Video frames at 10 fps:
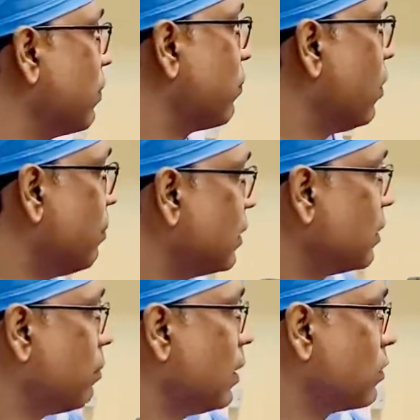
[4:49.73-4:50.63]
performing
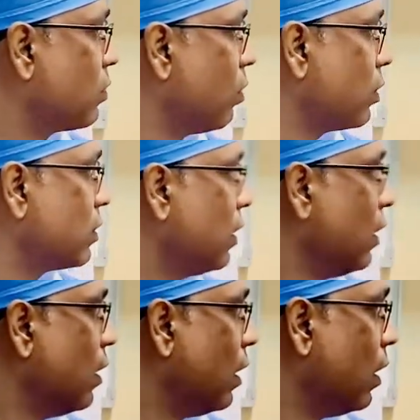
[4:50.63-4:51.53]
the blood
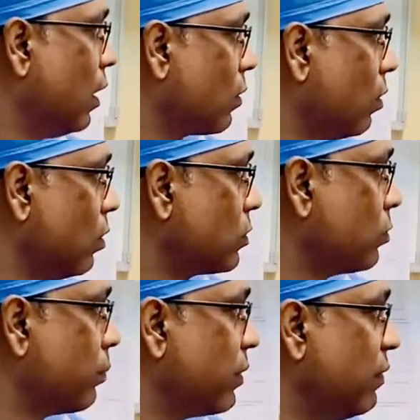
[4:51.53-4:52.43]
clots
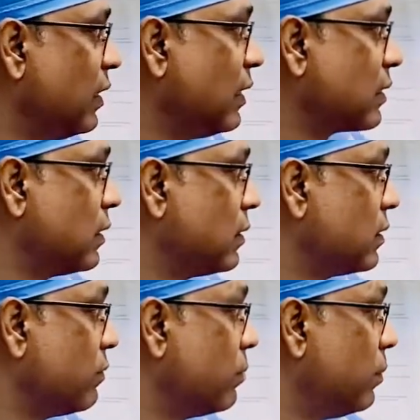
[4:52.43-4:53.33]
to prevent the
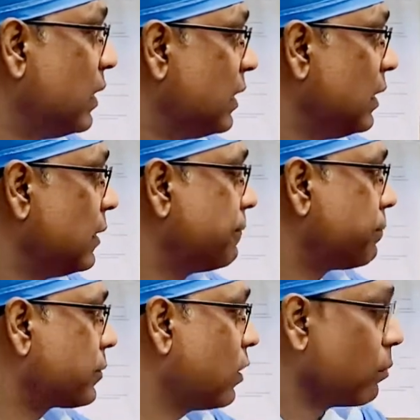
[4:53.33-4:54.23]
excessive bleeding
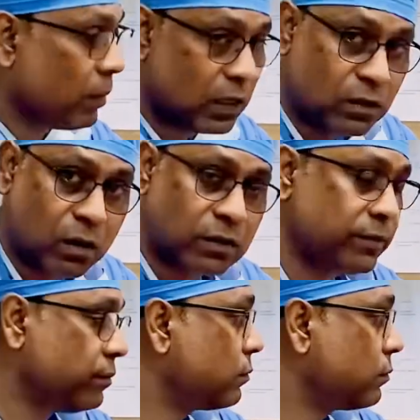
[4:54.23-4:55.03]
or blood loss.